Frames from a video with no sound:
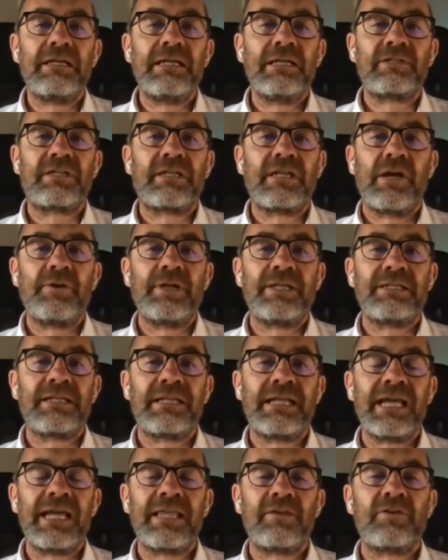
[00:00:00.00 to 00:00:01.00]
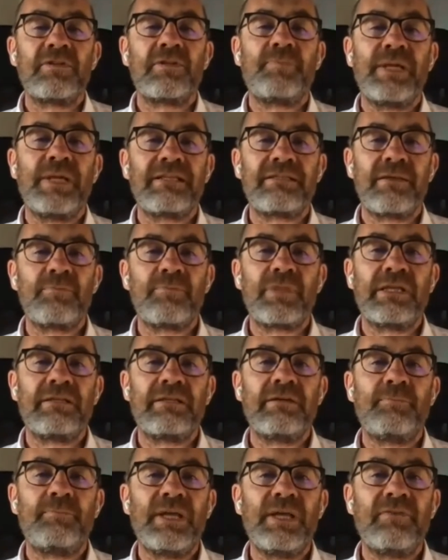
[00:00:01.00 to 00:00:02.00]
as going together, as being something
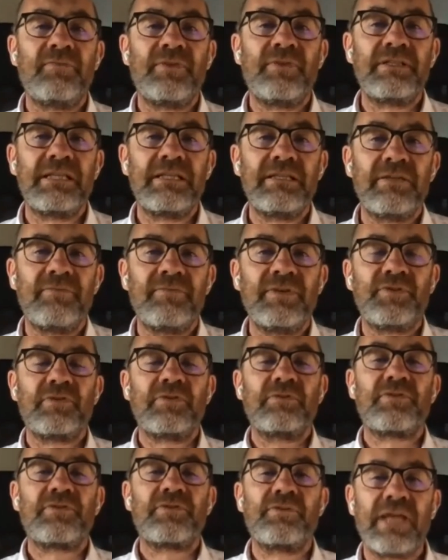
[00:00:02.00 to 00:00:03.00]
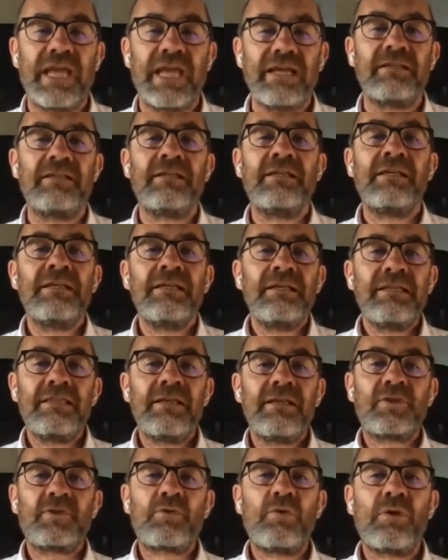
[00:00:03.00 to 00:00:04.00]
that benefits individuals who get
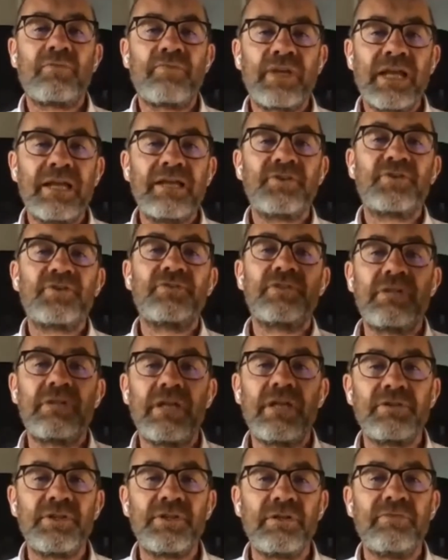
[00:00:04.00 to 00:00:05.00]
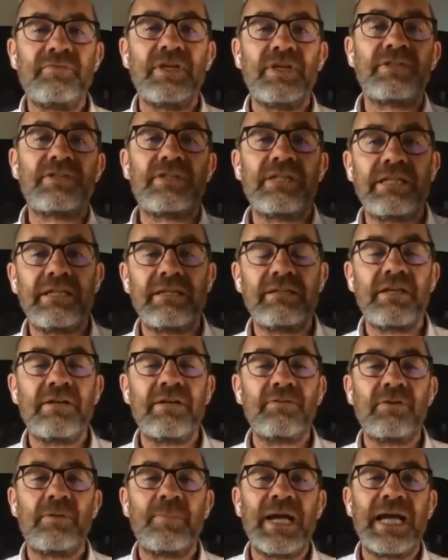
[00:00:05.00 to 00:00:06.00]
those qualifications and go to university and
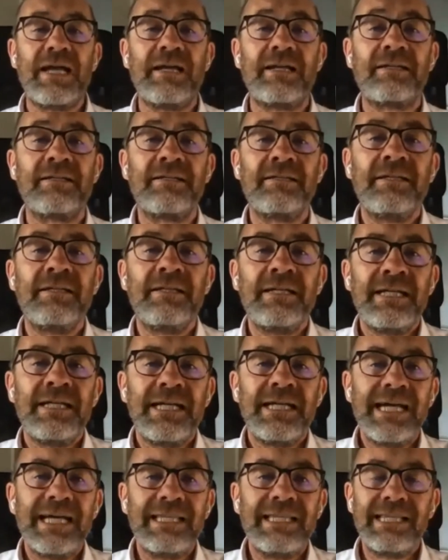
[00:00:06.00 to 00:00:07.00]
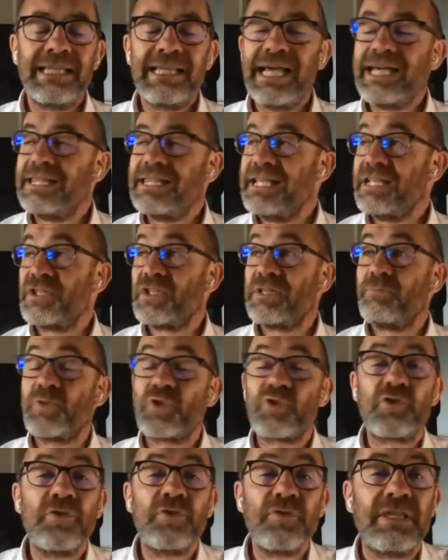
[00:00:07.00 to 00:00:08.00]
don't look back. And there's some
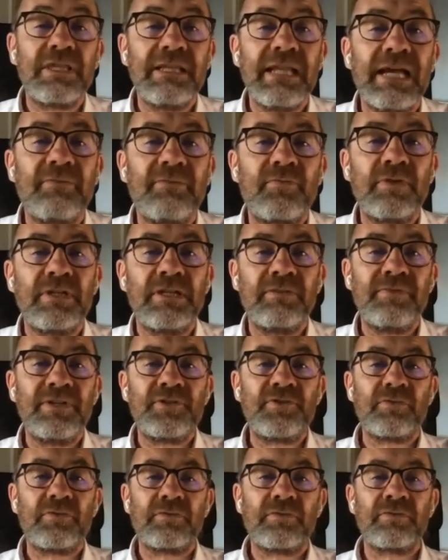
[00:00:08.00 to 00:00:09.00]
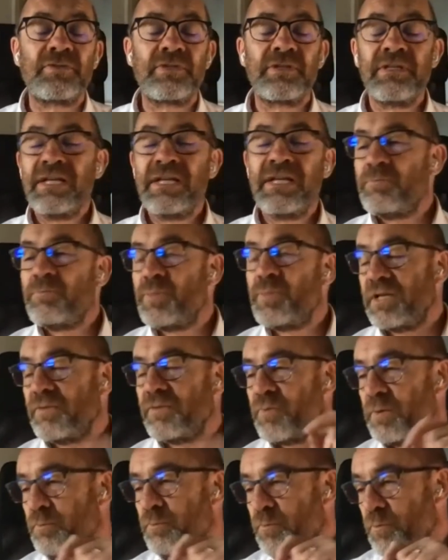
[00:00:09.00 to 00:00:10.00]
truth in that for individuals, but if
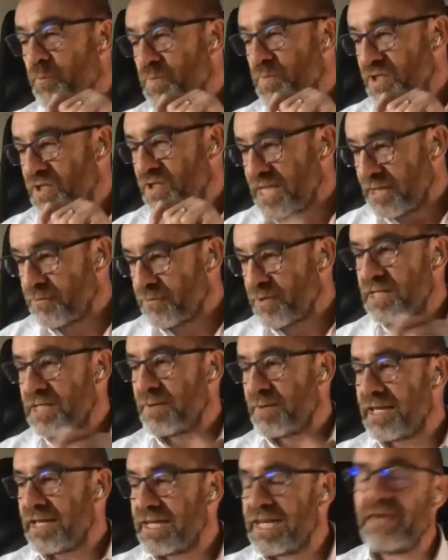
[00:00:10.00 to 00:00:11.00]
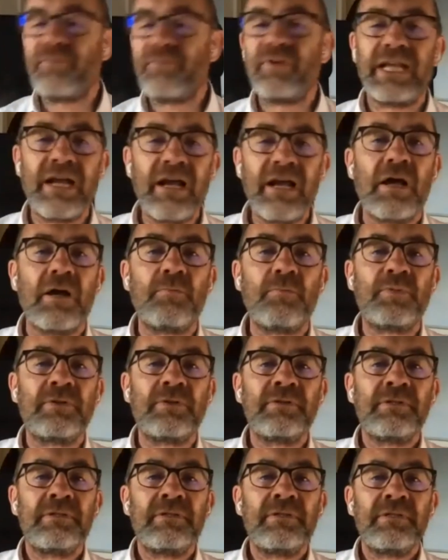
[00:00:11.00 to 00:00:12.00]
we're serious about leveling up,
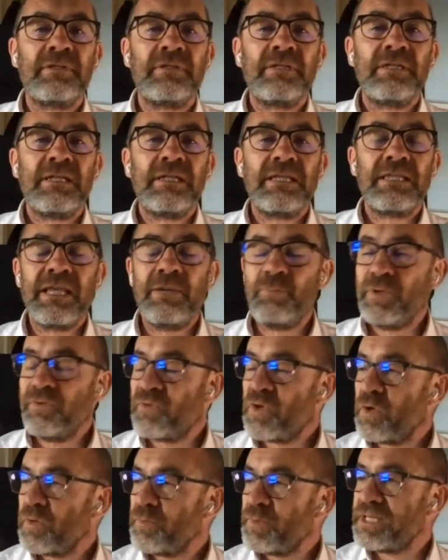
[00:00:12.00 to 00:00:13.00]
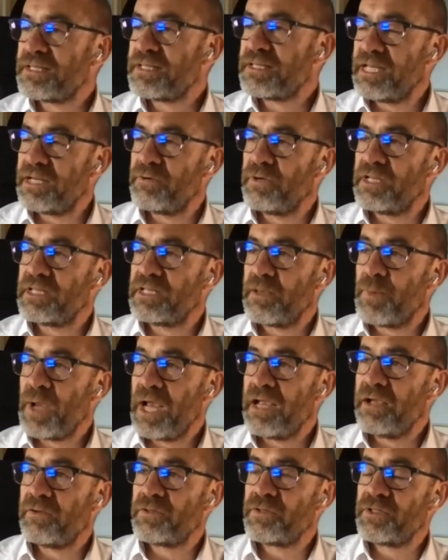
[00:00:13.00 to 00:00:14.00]
then we've got to be serious
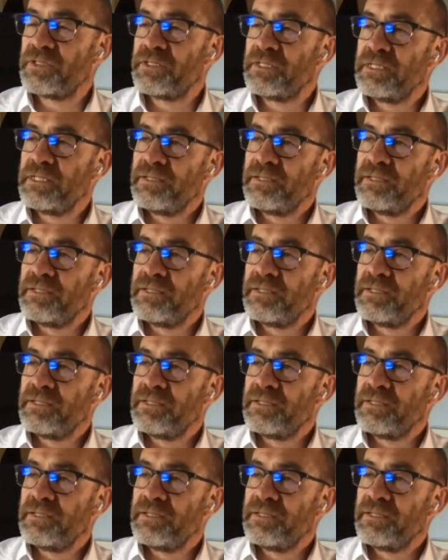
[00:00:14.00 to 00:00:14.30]
about